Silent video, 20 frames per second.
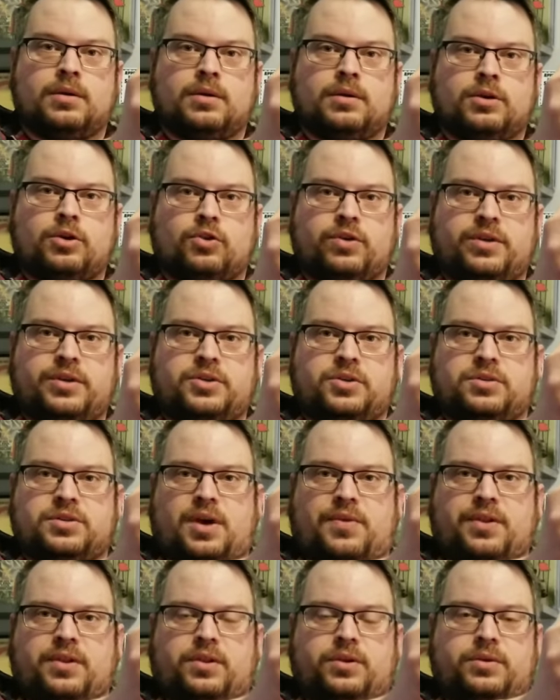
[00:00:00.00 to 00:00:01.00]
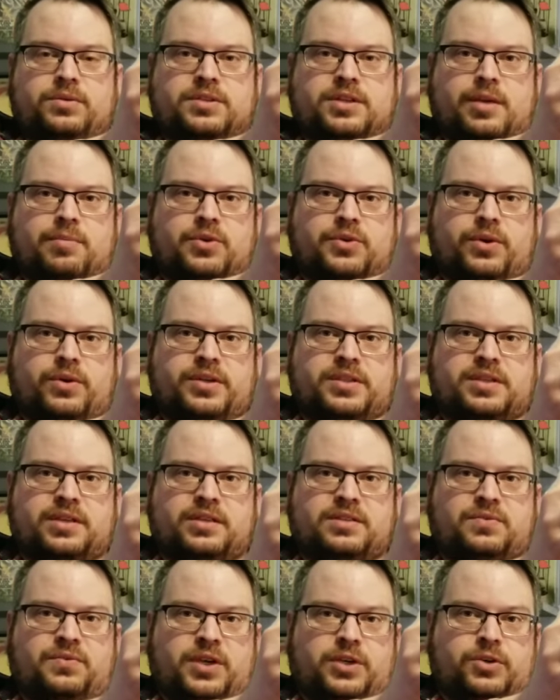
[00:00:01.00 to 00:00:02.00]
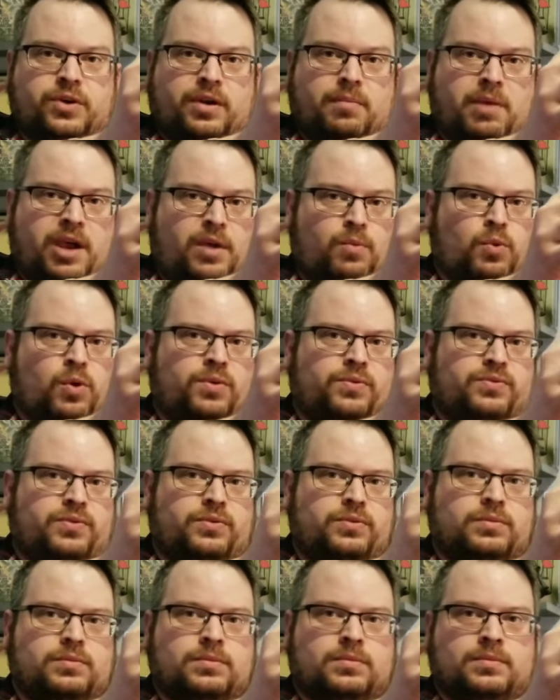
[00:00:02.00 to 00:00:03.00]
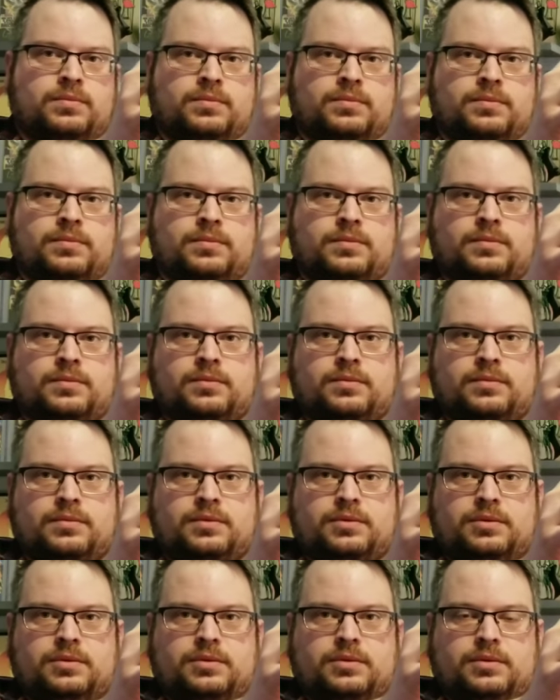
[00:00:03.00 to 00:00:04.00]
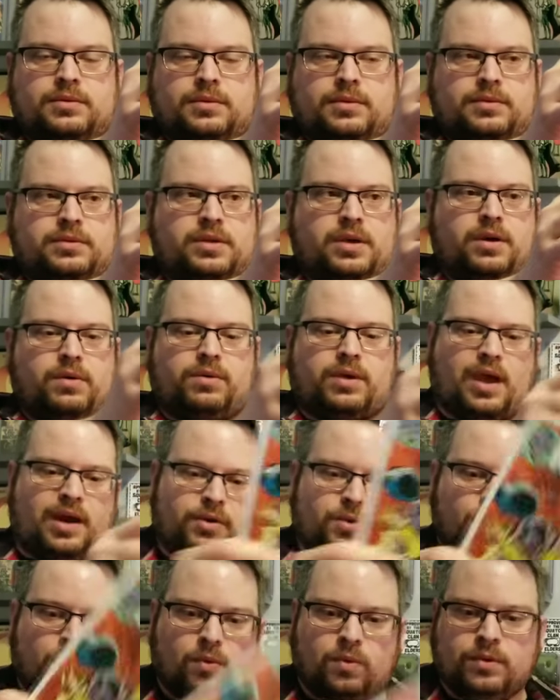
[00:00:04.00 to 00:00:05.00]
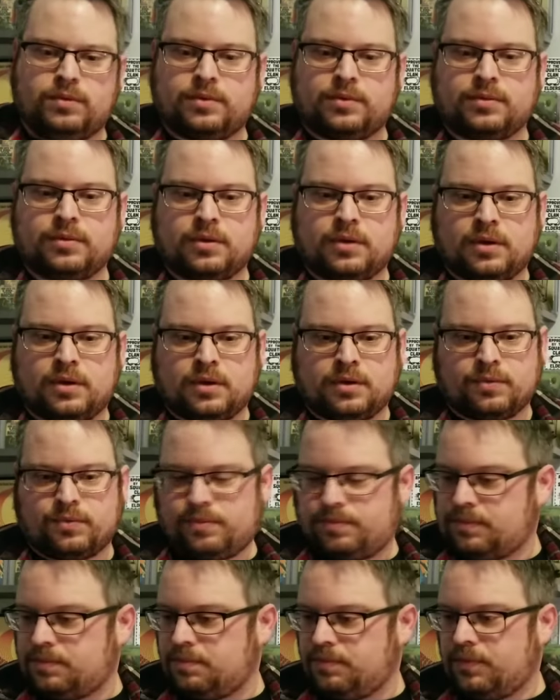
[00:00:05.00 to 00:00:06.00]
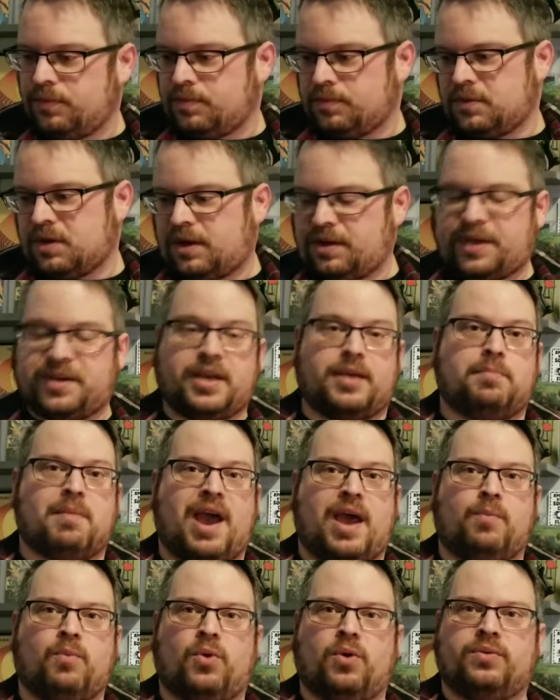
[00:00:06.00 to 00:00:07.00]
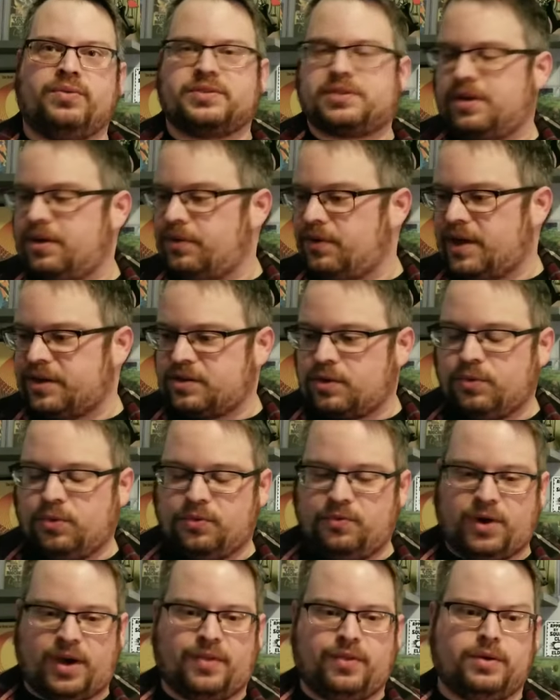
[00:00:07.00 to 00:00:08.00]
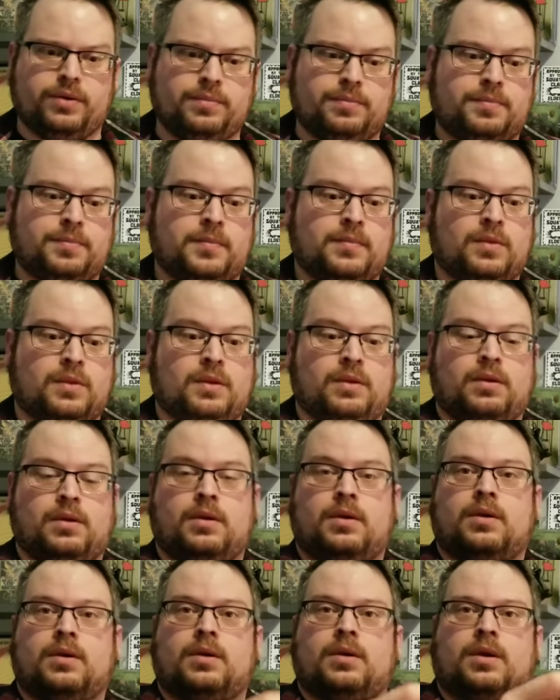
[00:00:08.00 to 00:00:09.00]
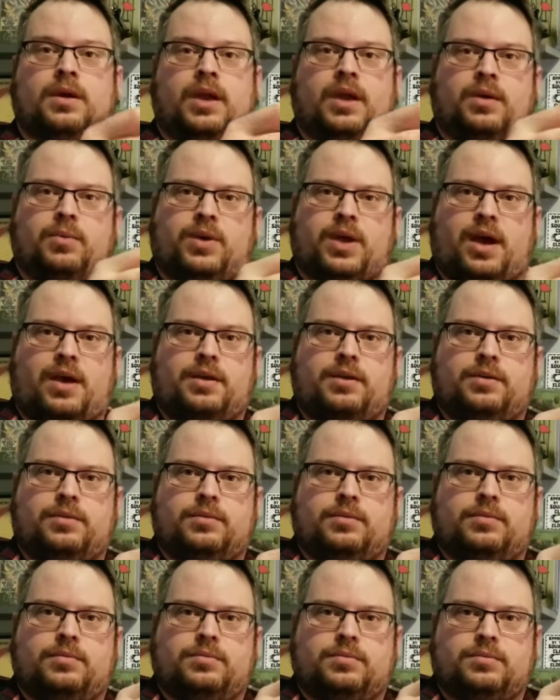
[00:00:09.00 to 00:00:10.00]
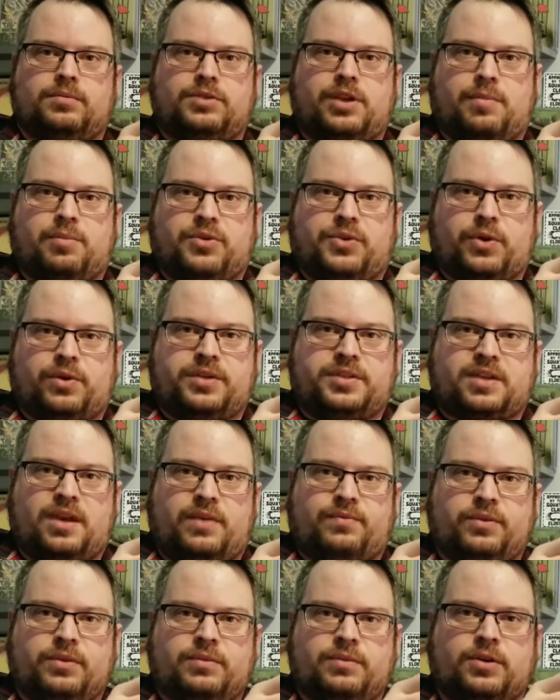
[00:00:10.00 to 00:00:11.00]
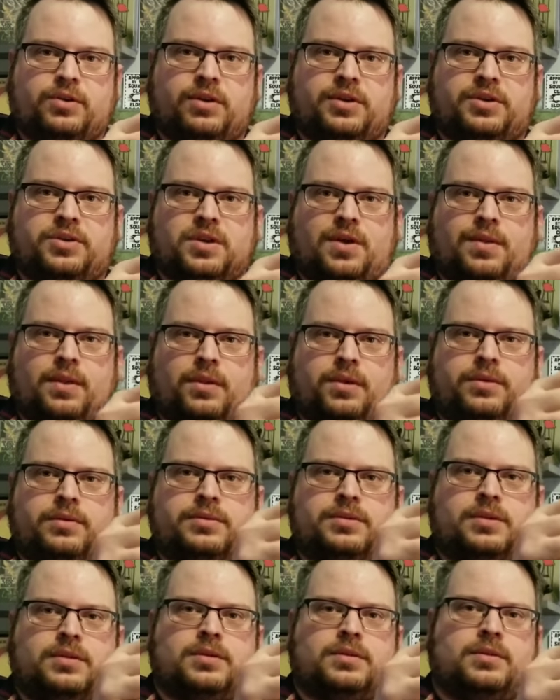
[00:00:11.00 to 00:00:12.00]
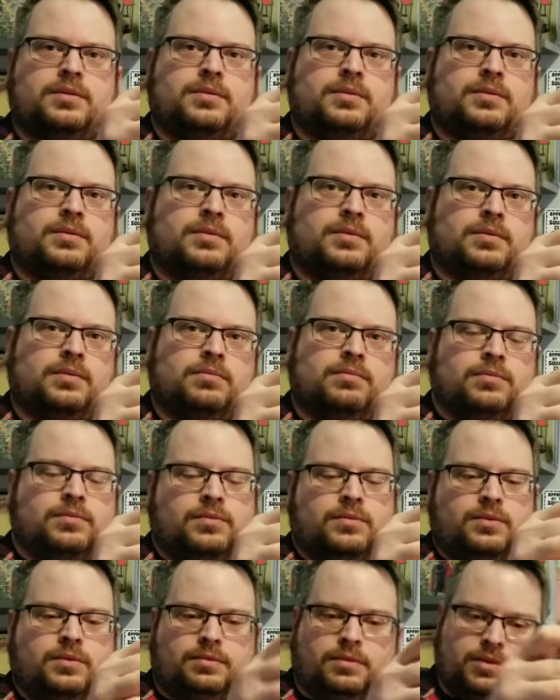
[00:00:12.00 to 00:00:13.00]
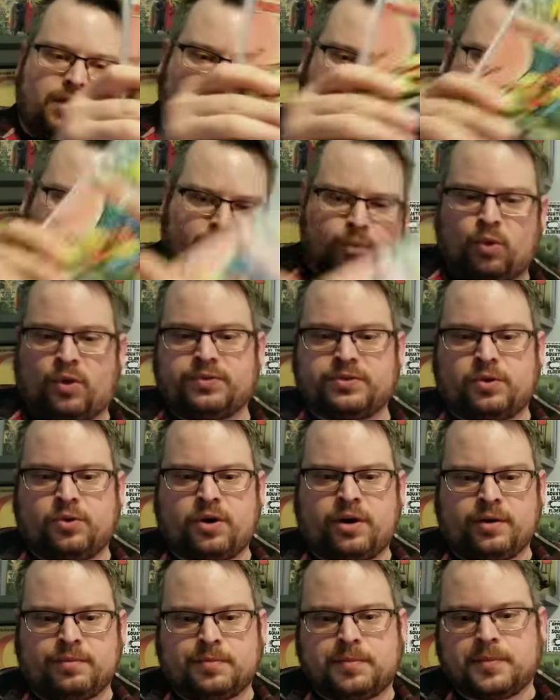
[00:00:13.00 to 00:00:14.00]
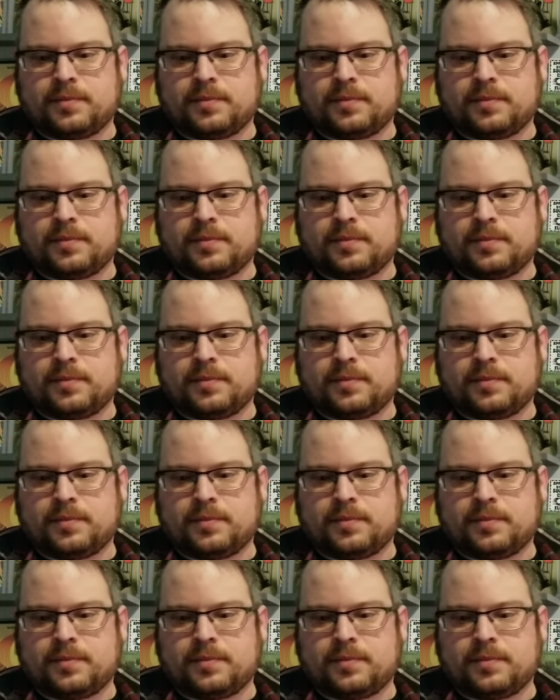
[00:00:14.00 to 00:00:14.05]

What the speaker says: Creatures on the Loose, number 36, featuring Man-Wolf. So, kind of cool. I dig Man-Wolf, so that's cool to find, though. And we got number 37, Creatures on the Loose. Another Man-Wolf story.